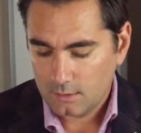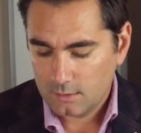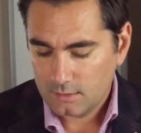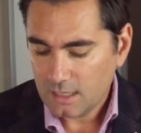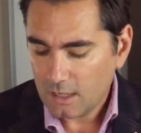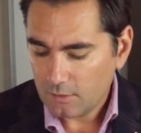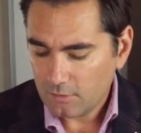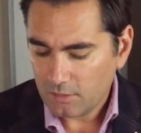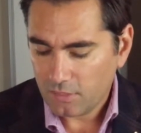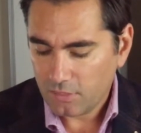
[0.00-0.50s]

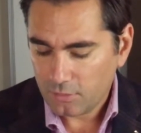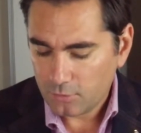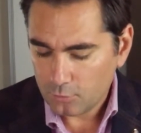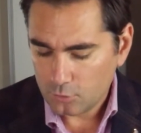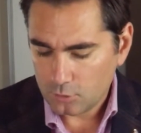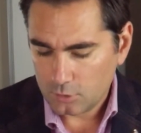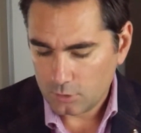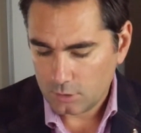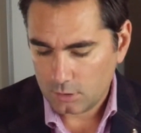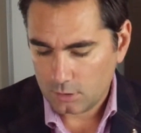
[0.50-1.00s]
Now the
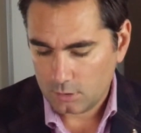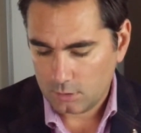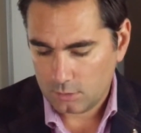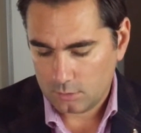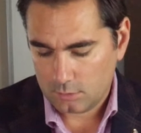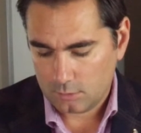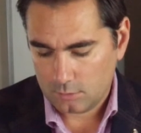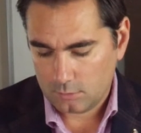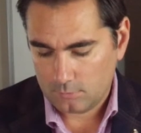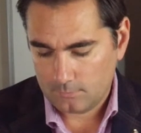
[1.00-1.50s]
third,
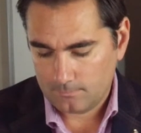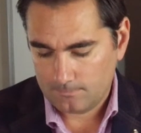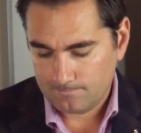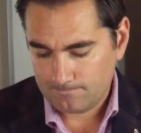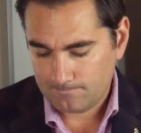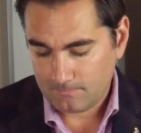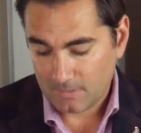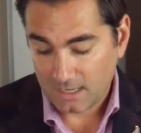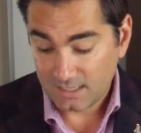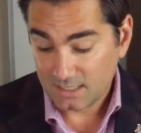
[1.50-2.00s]

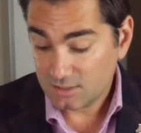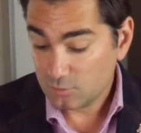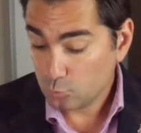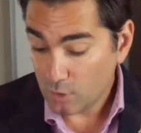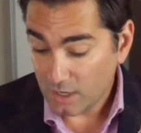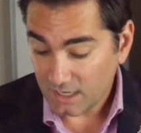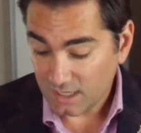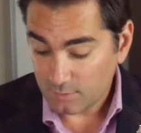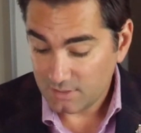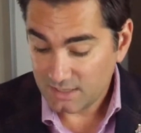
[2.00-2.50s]

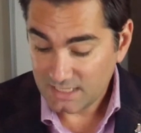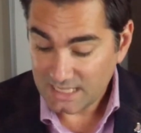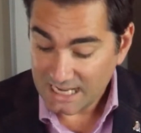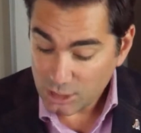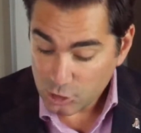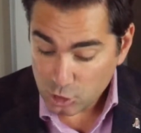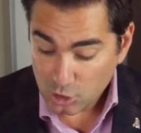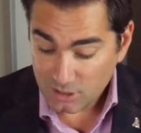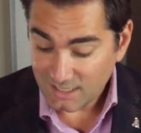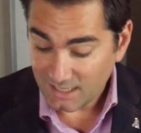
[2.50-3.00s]

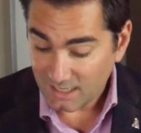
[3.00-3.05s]
recommendation